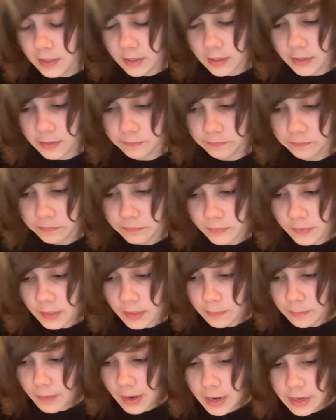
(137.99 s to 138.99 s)
Um,
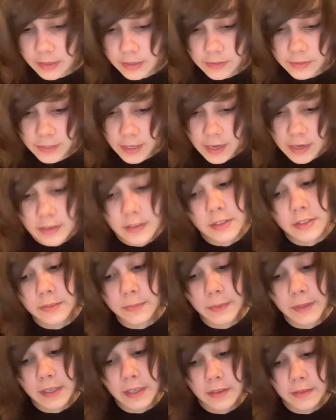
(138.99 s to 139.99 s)
minor changes
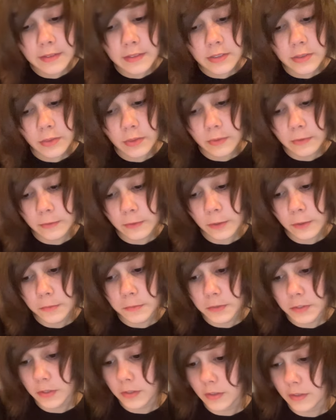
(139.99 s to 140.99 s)
begin to a film,